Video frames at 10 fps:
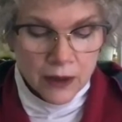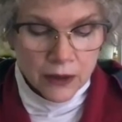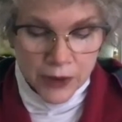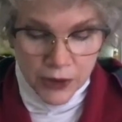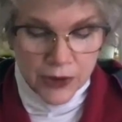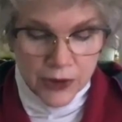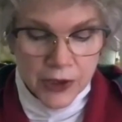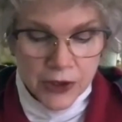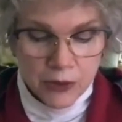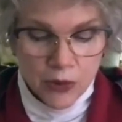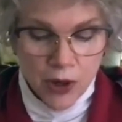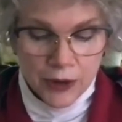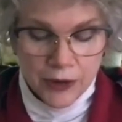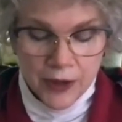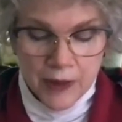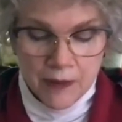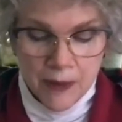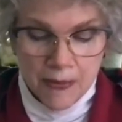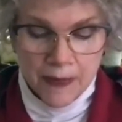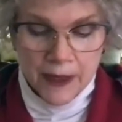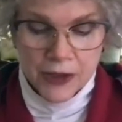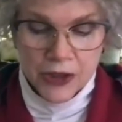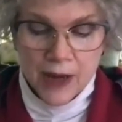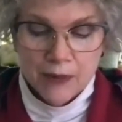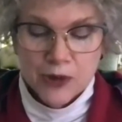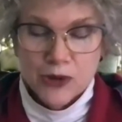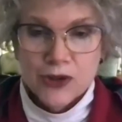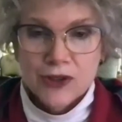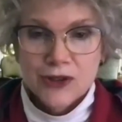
Returning to the broader theme, these chapters